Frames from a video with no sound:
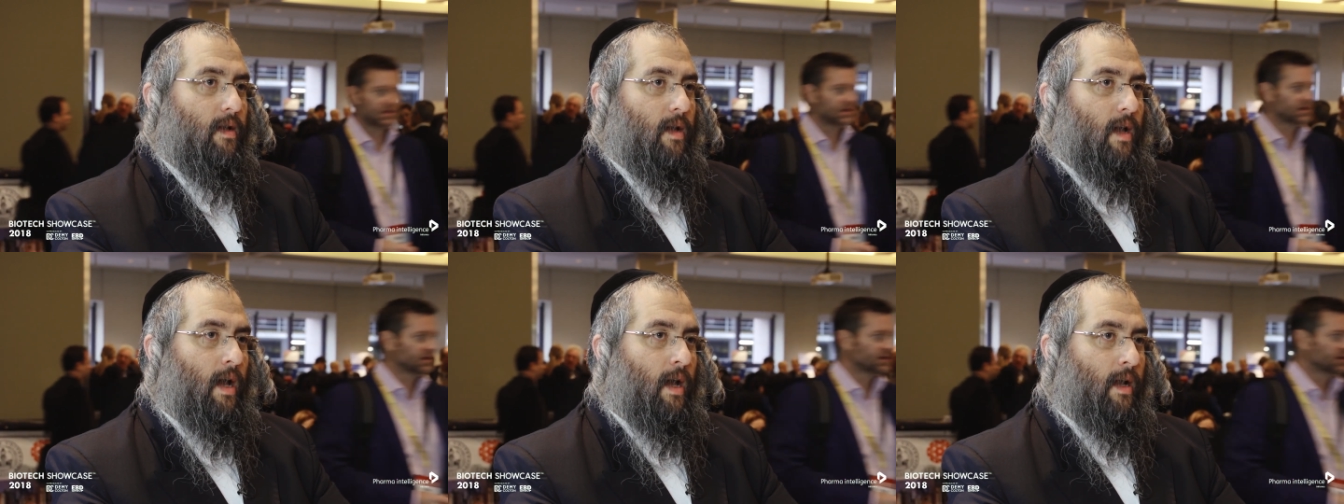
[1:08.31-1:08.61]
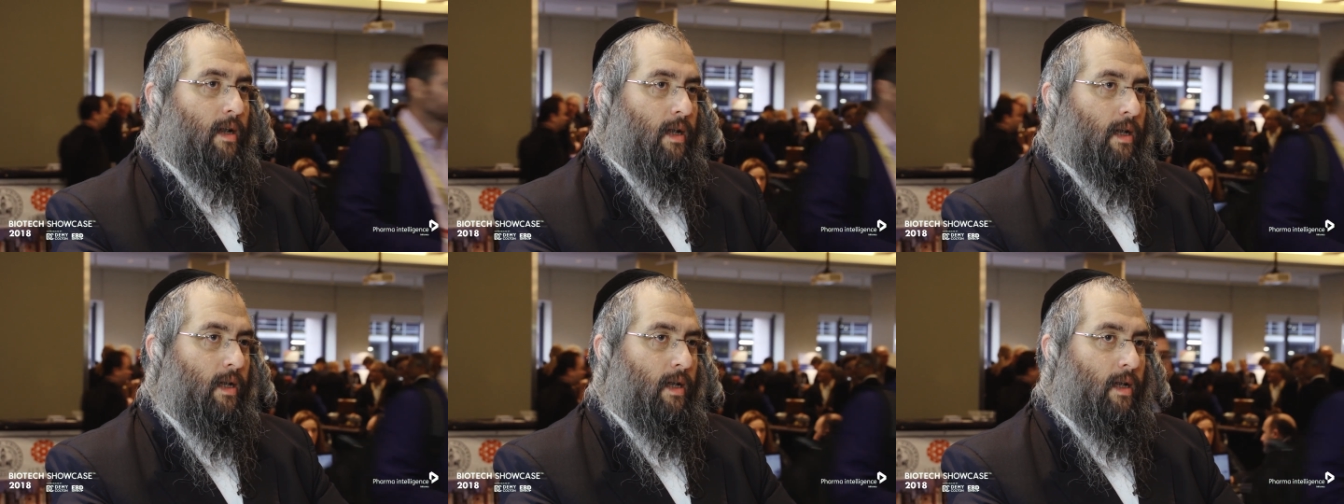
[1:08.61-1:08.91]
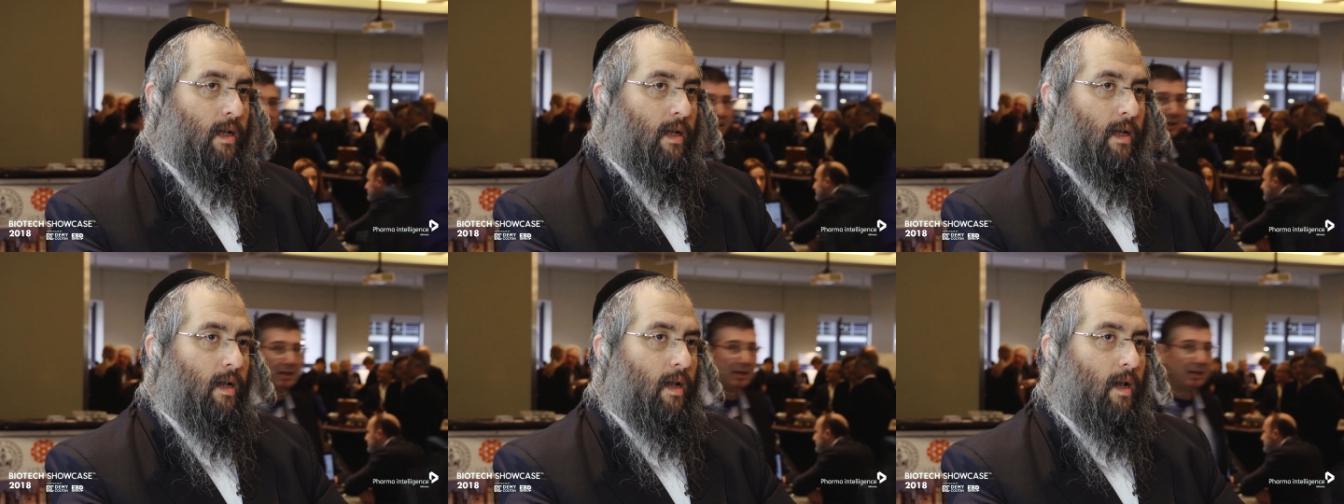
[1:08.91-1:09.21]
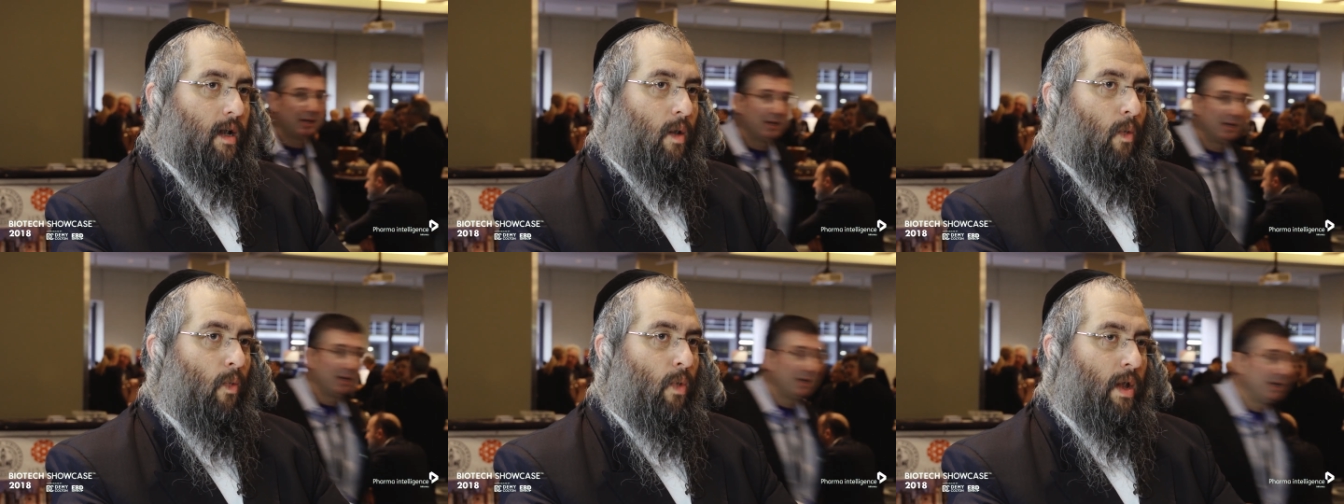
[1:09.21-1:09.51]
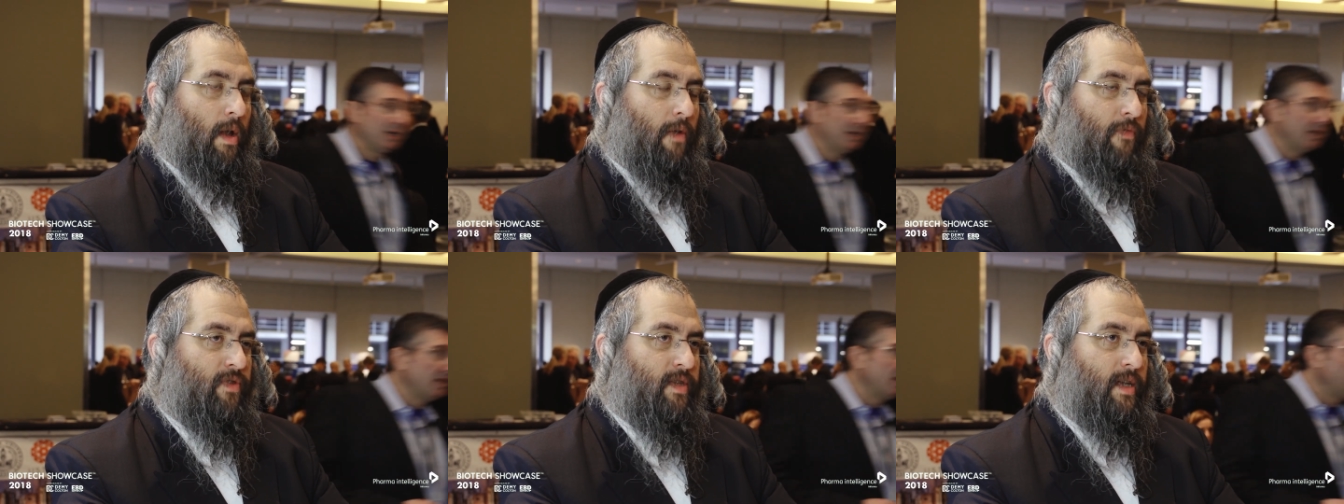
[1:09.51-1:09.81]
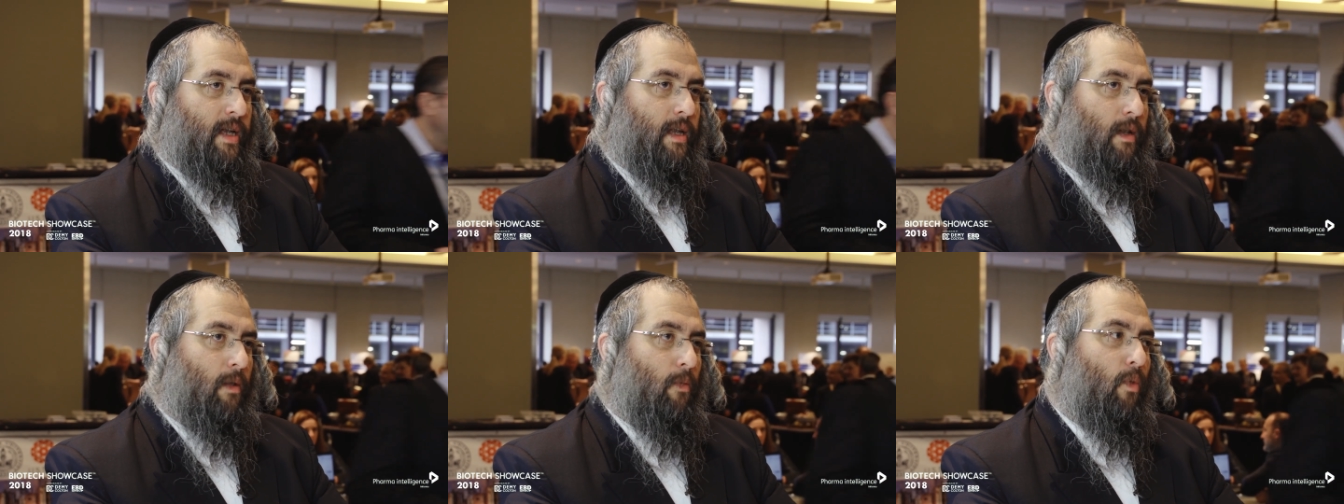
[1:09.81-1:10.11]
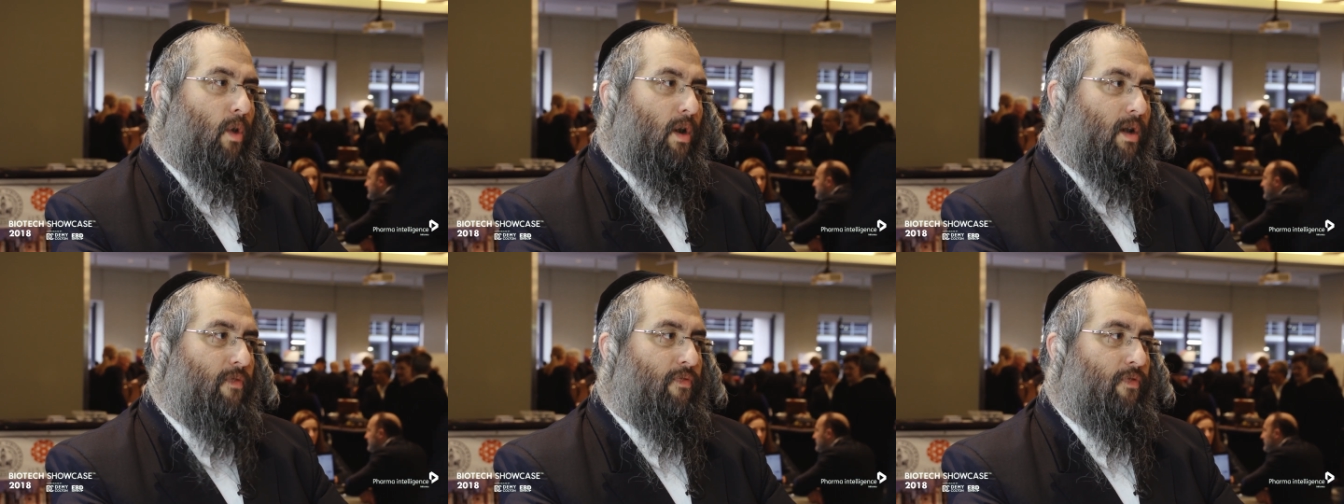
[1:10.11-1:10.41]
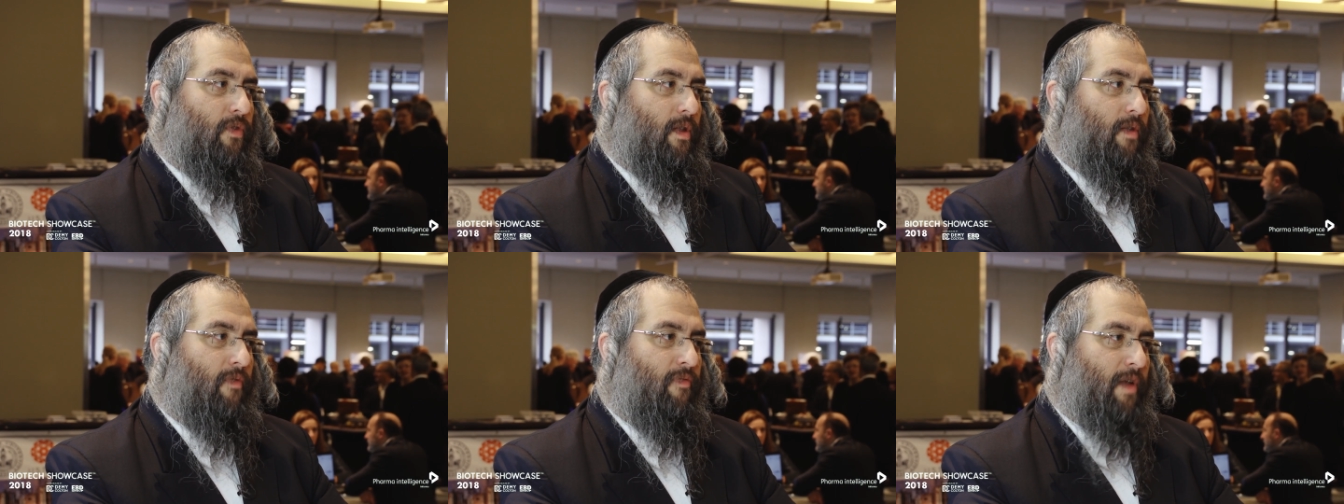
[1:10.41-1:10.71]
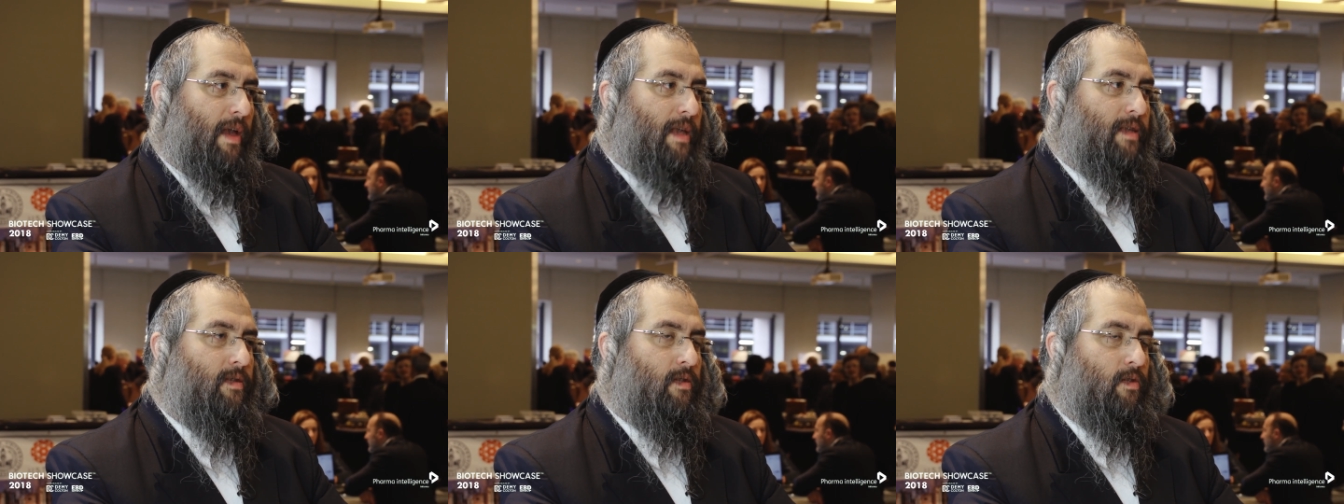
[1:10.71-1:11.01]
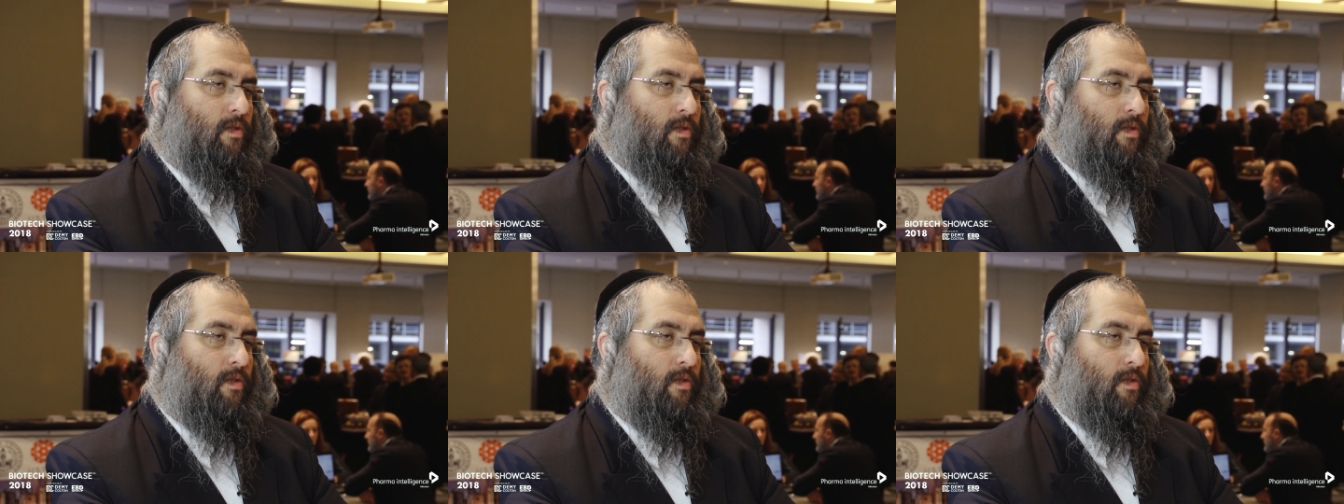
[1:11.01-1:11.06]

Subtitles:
and we have seen wonderful phase